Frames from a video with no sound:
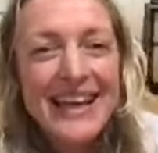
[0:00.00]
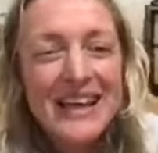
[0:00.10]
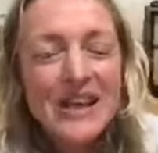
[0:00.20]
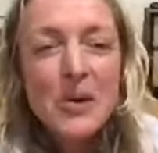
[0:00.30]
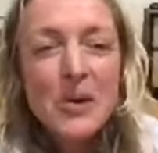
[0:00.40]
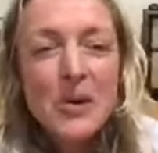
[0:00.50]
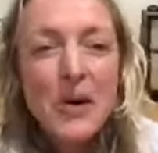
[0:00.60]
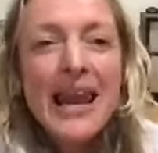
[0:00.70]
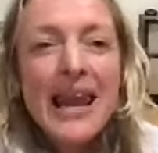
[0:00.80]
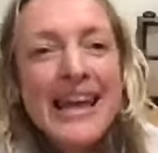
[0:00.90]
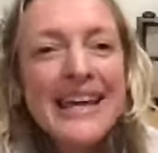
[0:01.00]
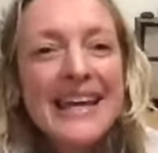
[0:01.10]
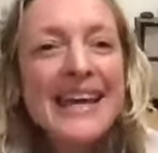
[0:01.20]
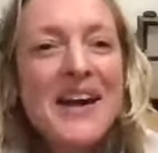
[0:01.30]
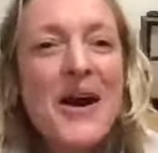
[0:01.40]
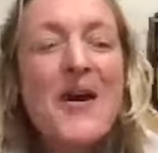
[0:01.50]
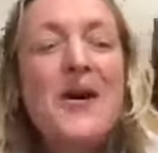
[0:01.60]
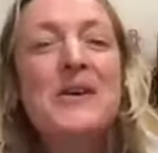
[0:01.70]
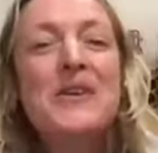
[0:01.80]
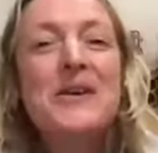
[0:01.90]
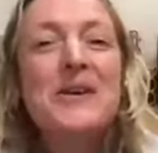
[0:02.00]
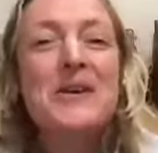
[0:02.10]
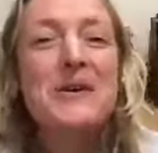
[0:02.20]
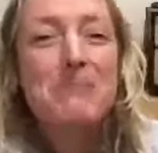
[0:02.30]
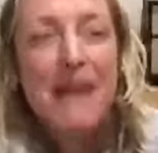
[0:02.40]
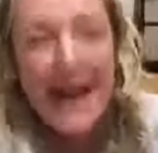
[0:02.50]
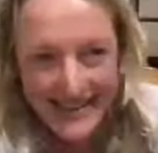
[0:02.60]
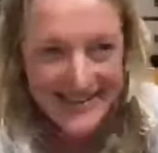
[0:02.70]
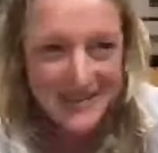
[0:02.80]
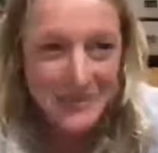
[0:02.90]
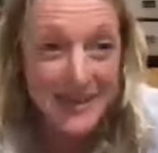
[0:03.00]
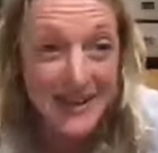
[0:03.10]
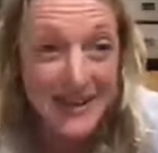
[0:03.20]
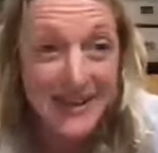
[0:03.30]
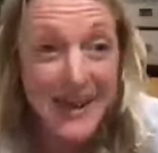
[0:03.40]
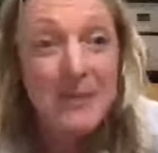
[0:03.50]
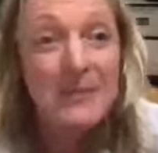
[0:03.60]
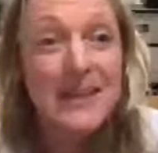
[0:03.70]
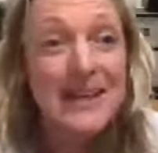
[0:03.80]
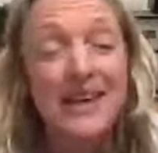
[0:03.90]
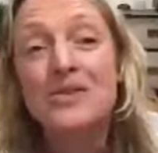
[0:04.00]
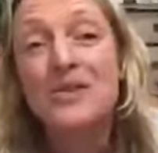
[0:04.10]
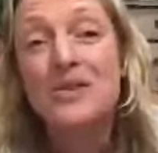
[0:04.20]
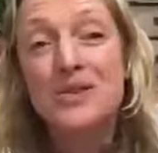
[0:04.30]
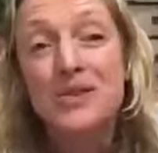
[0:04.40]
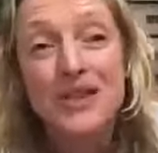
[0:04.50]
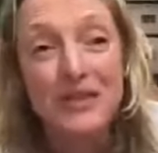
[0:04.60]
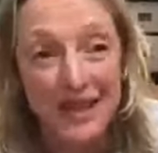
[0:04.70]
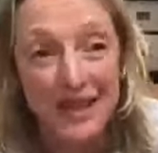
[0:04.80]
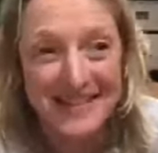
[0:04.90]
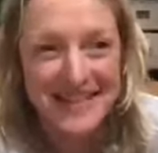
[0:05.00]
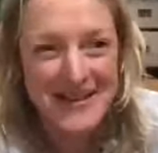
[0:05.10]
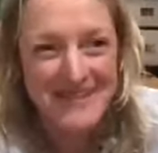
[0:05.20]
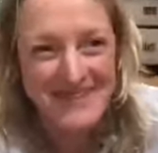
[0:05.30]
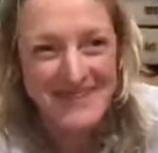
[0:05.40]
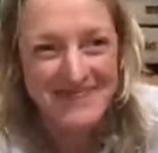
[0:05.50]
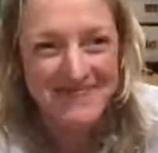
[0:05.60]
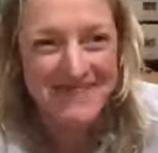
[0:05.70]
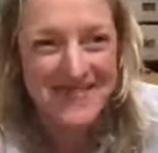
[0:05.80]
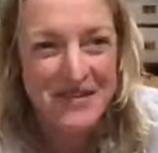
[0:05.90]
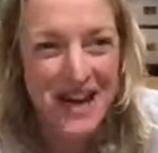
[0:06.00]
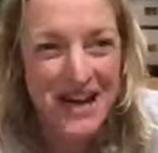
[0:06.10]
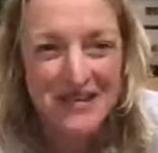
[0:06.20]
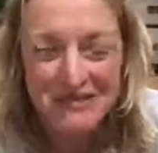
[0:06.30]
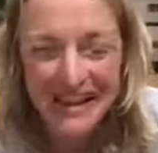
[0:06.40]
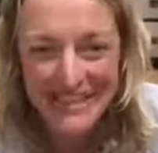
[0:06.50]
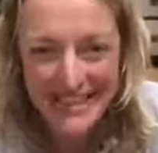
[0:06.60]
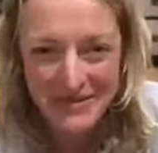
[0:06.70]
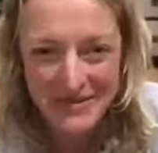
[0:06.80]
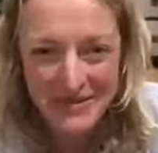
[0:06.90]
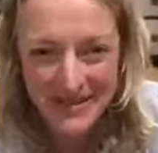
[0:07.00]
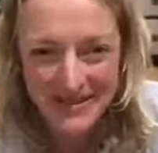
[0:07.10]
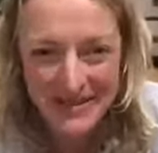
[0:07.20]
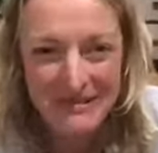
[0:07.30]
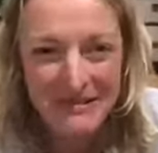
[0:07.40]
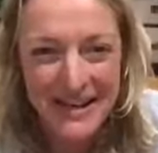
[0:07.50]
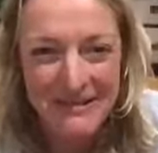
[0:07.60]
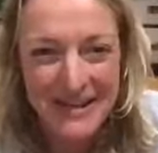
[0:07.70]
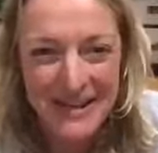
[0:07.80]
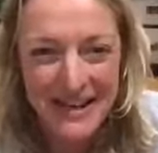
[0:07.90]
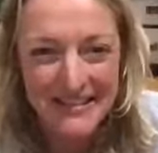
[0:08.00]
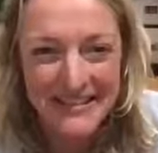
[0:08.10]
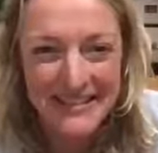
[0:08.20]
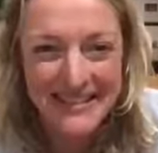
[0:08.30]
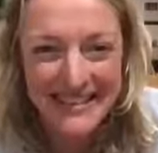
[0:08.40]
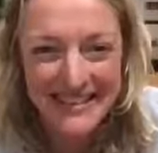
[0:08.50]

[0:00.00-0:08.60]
You are laying on your backs. We are coming into Shavasana. Final relaxation pose. Great work, everyone.